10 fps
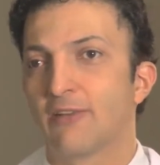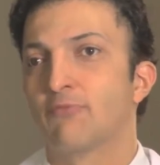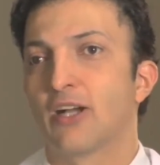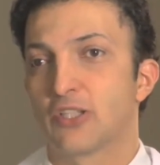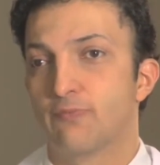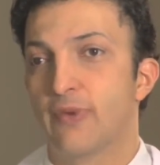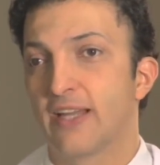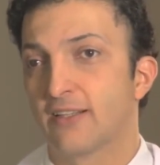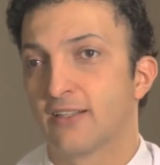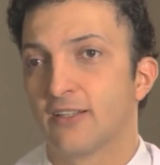get much
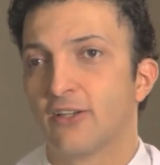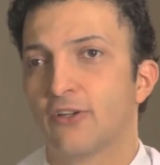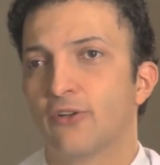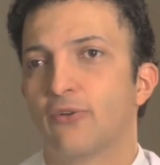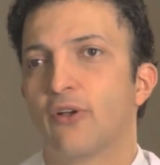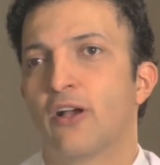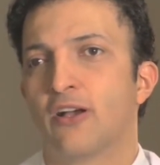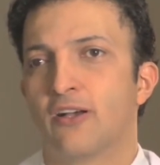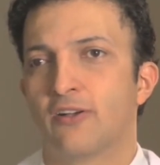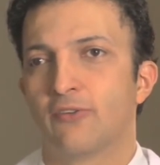better.
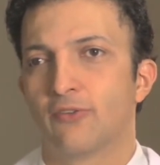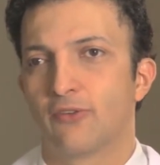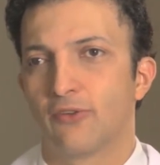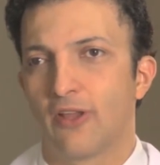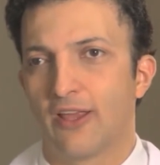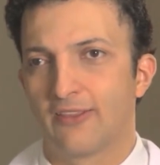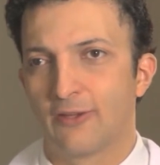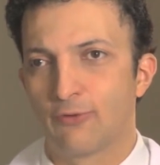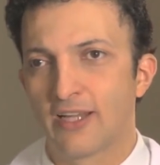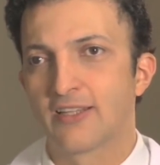The
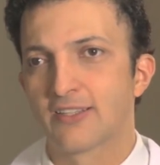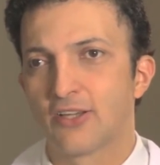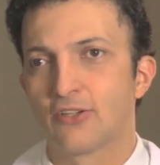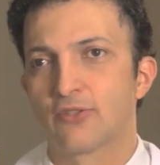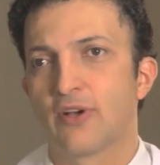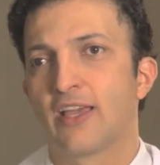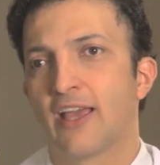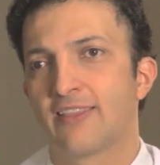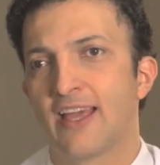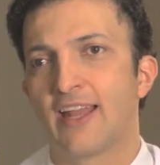redness goes
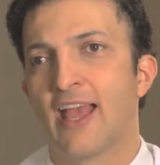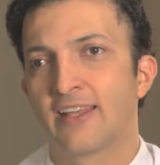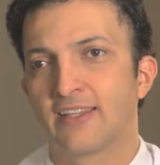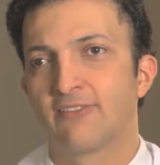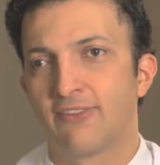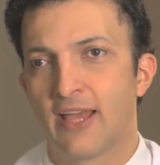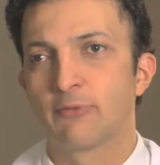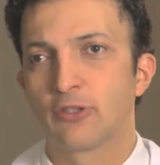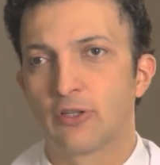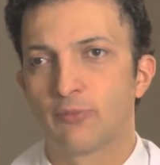away, and that
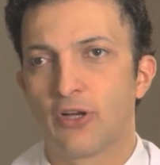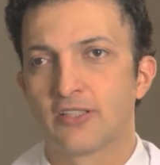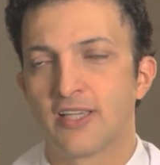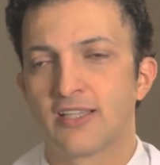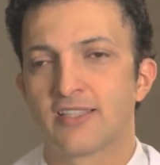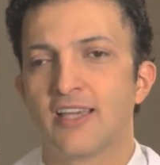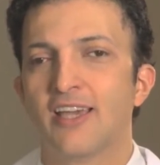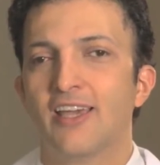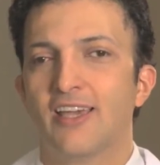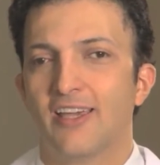anti-inflammatory process
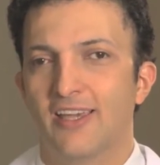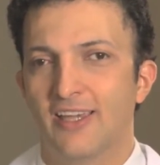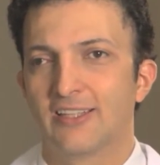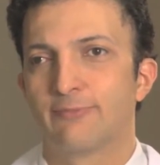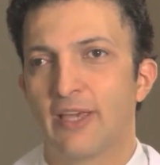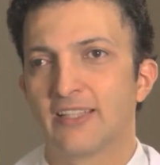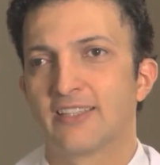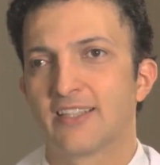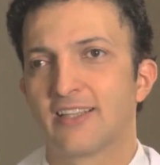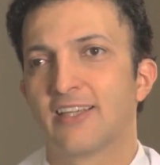is
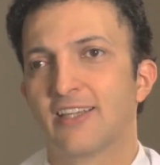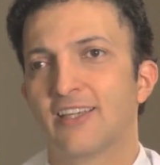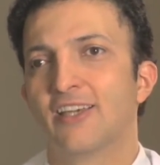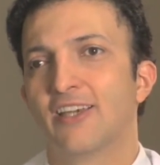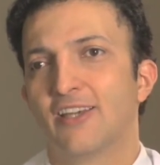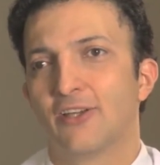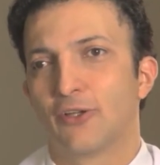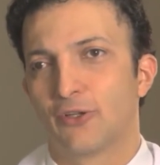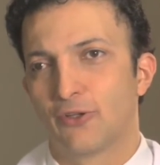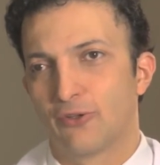basically
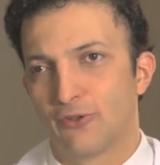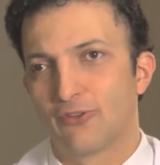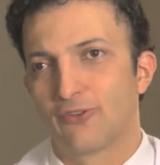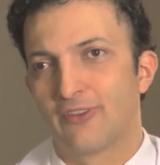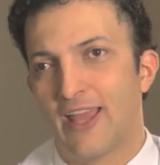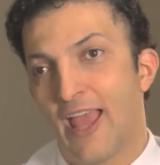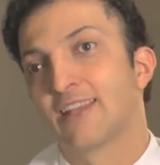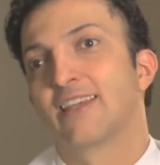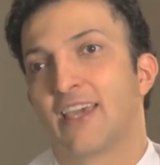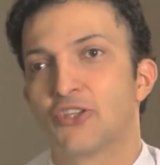the
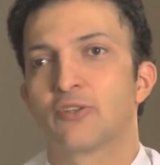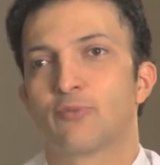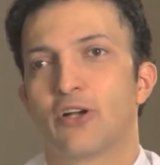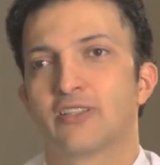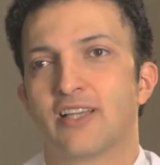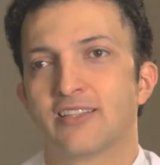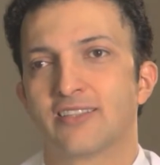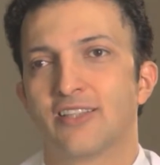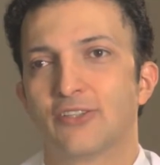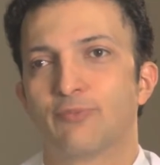anti-aging
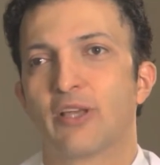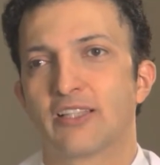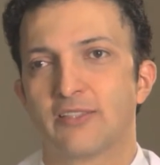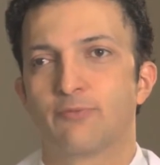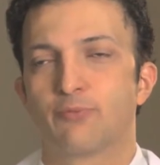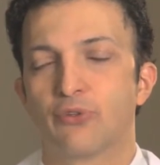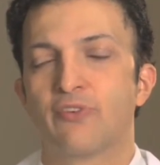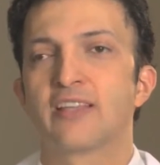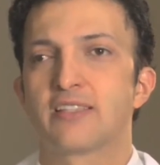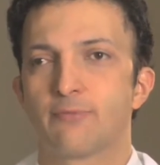process. It's because it
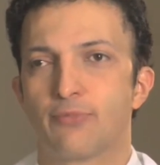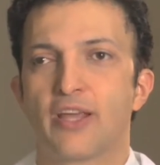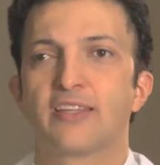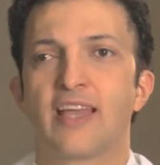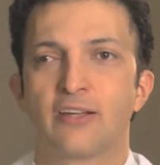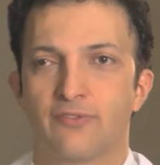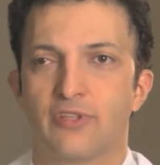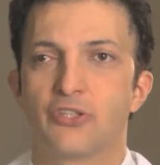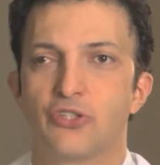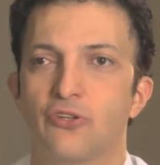prevents the breakdown
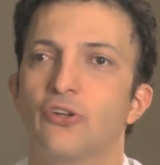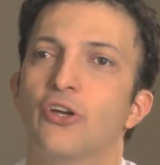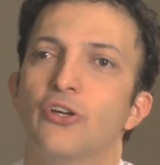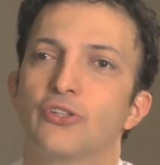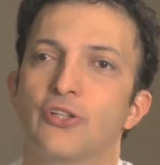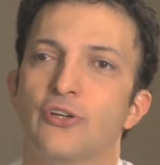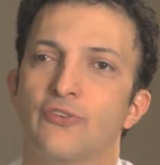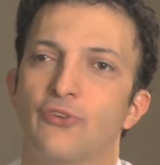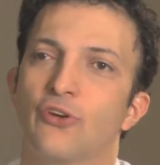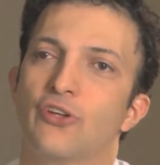of tissue.
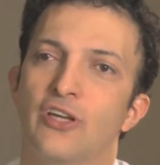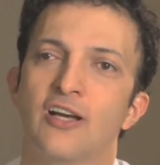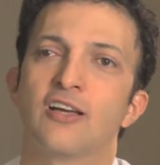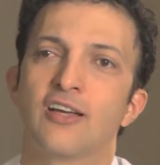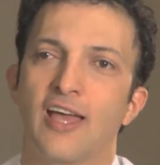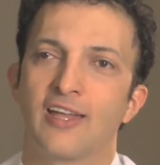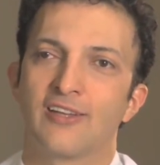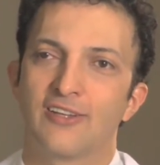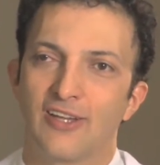So if you're young